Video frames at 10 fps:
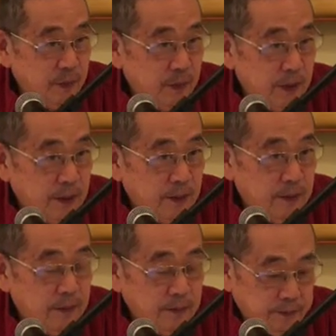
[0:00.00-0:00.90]
Yeah.
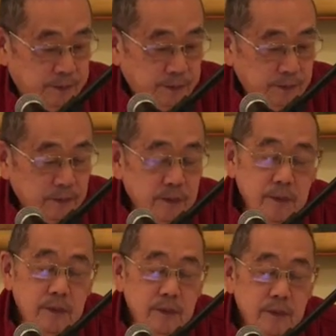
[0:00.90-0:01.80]

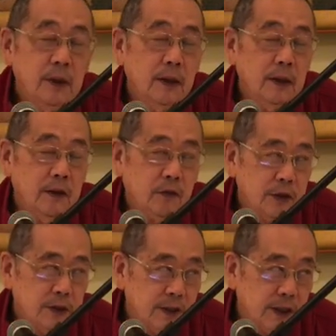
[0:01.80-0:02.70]
If Krishna is the
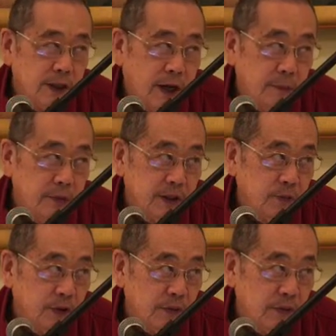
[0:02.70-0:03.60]
object and we have a
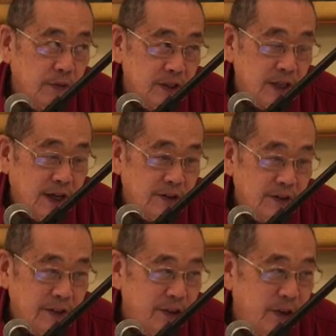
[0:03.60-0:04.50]
desire to enjoy
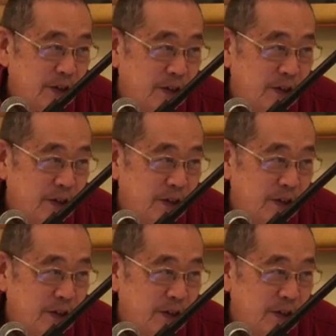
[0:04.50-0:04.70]
Krishna,